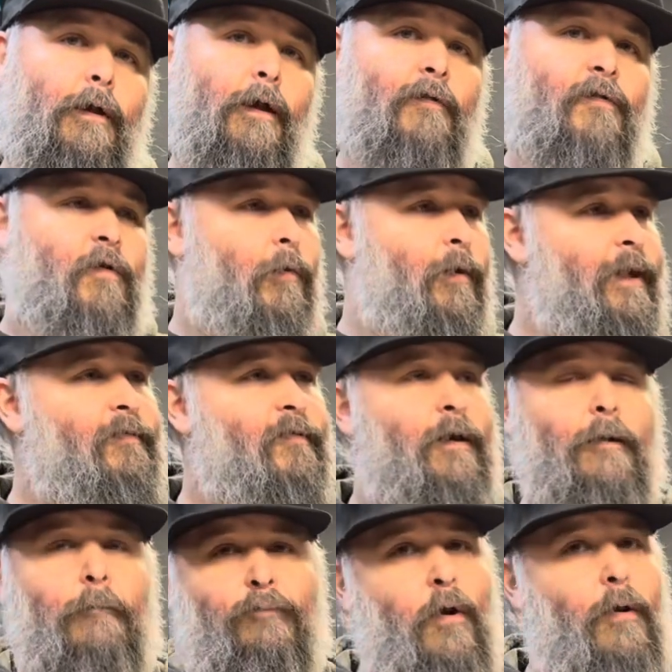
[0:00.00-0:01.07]
So it's
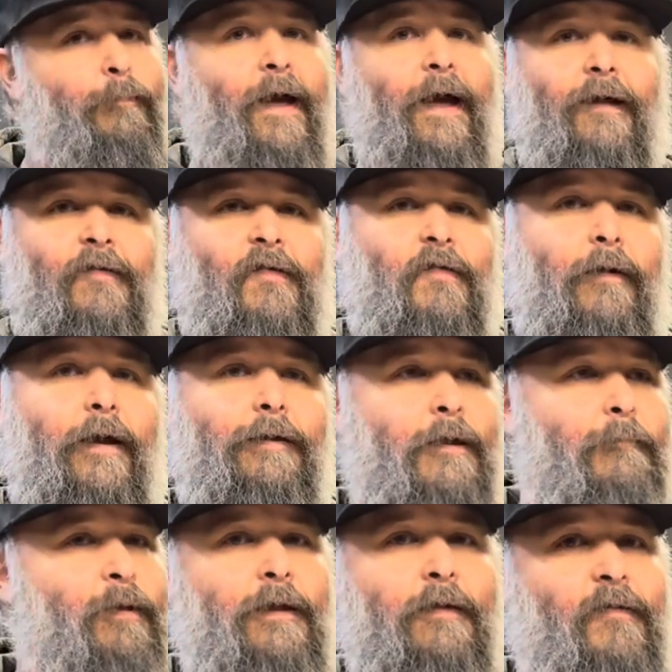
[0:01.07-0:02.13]
going to blow past slightly
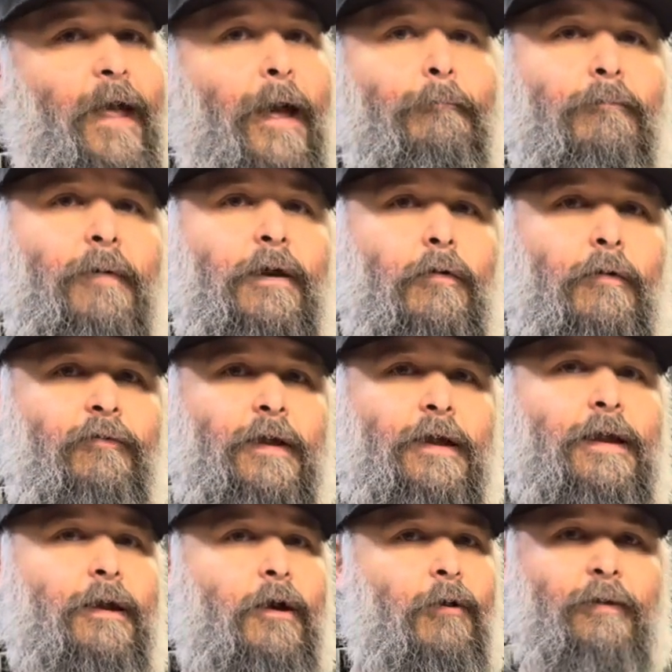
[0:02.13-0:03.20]
because that metal of the
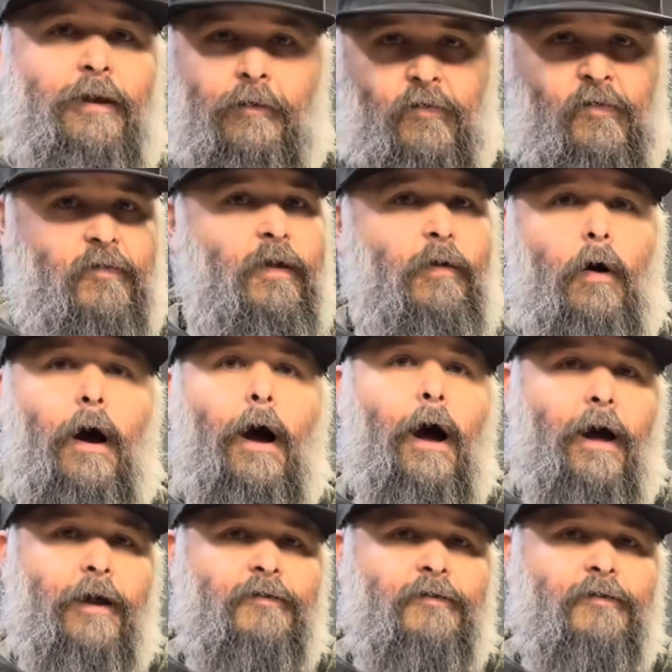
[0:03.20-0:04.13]
heating element is still hot.